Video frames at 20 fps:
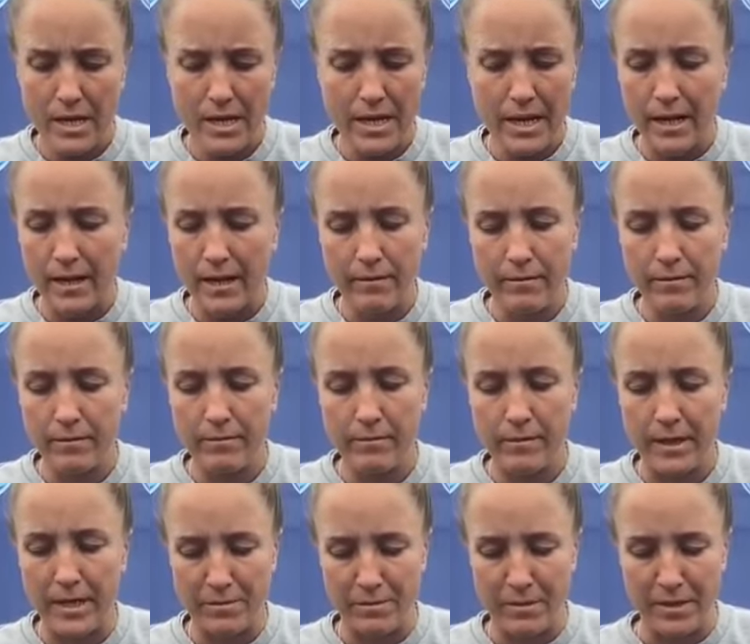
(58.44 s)
yeah,
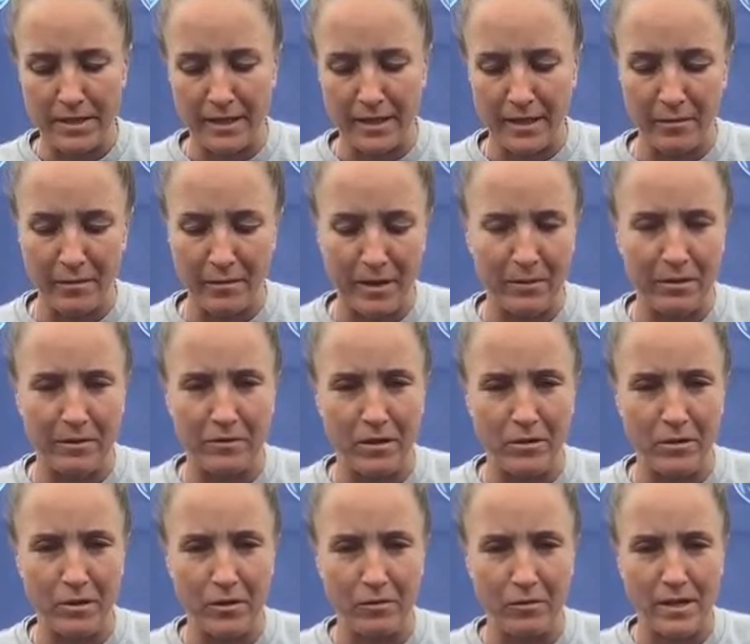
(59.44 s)
makes me think about whether
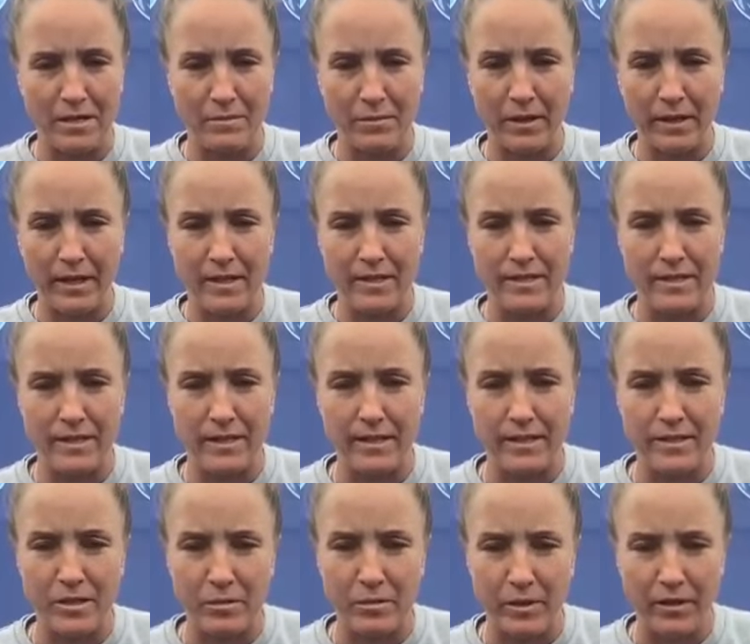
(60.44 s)
I want to raise my kids here,
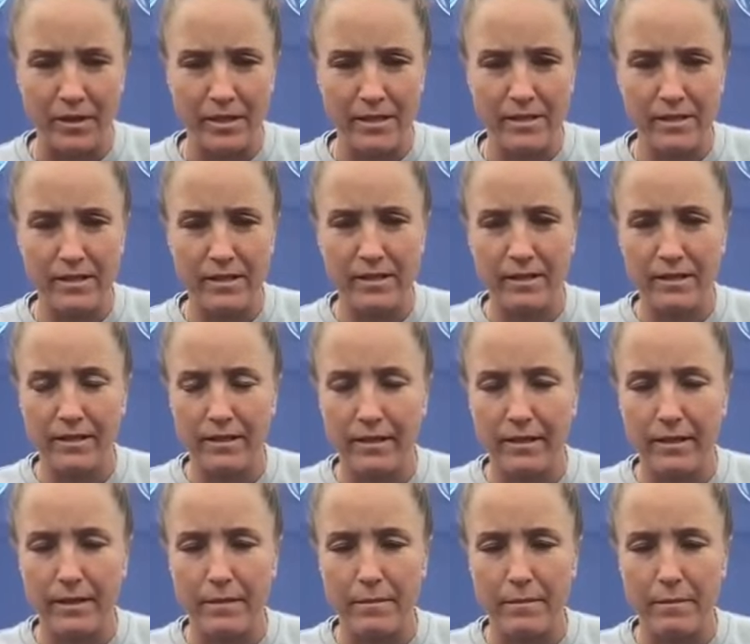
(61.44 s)
to be honest.
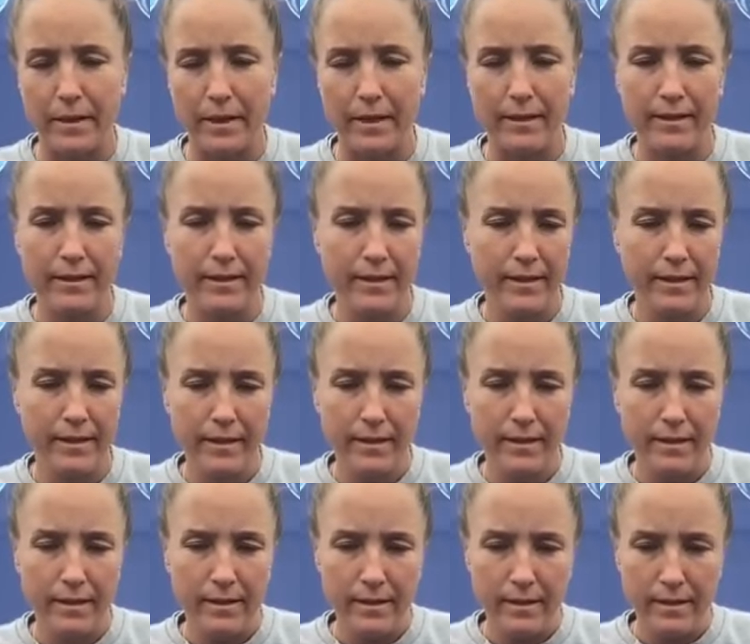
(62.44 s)
But
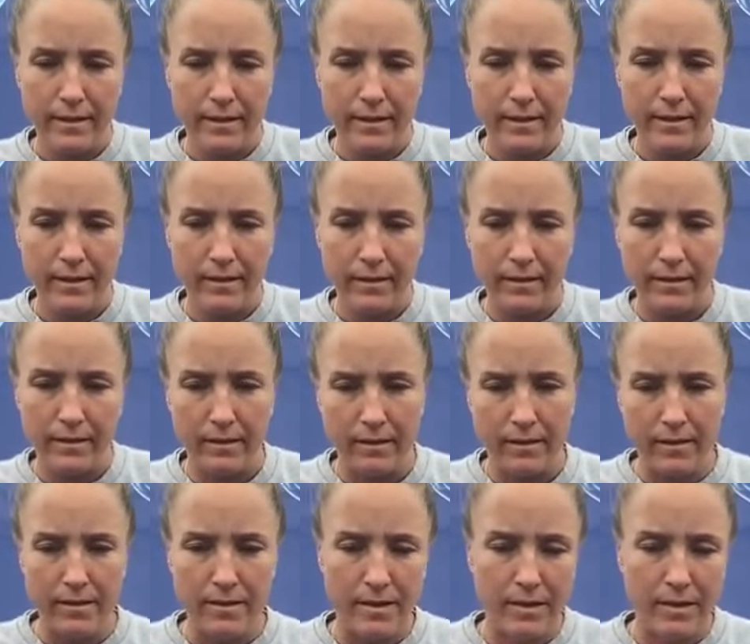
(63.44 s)
like I